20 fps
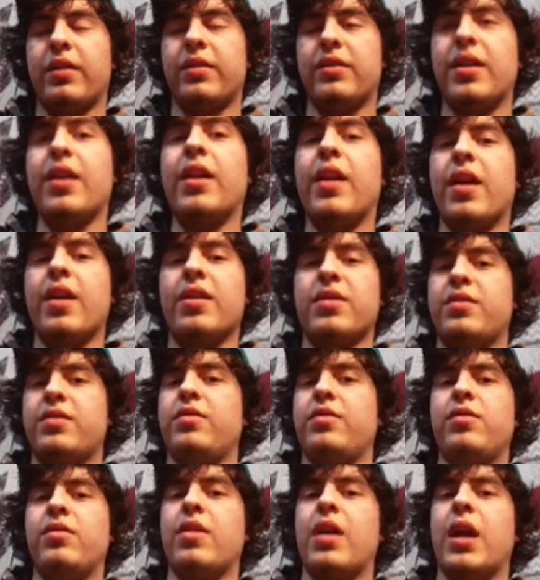dead ass,
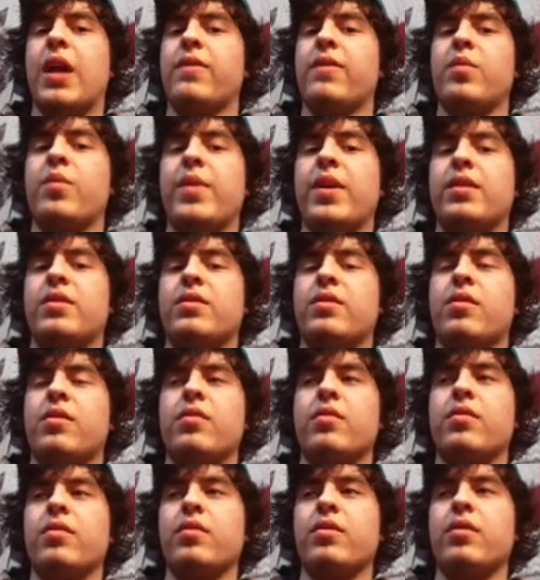you do not have a bad song.
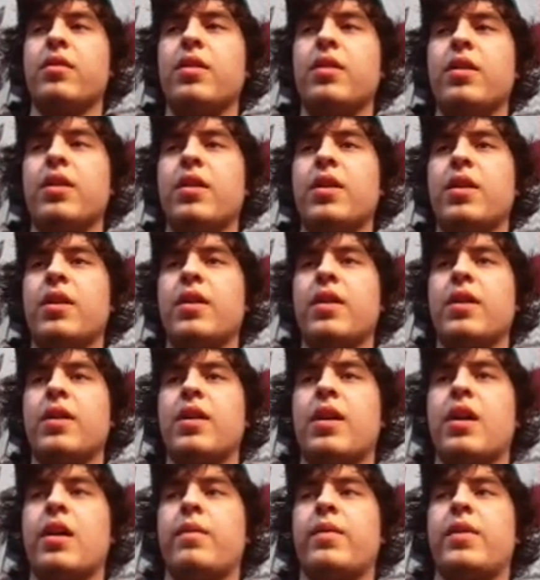
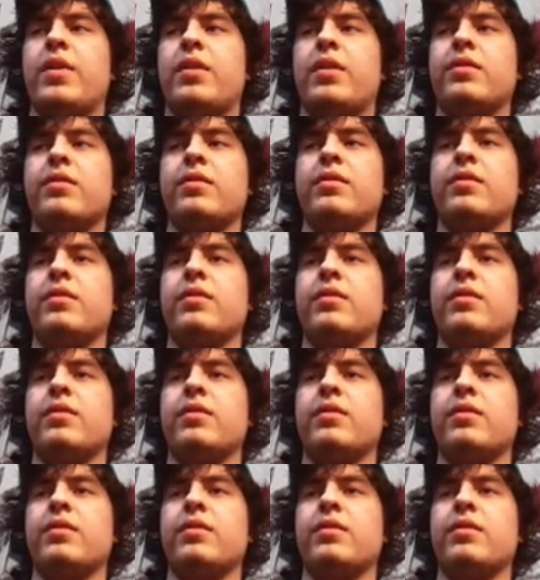I mean,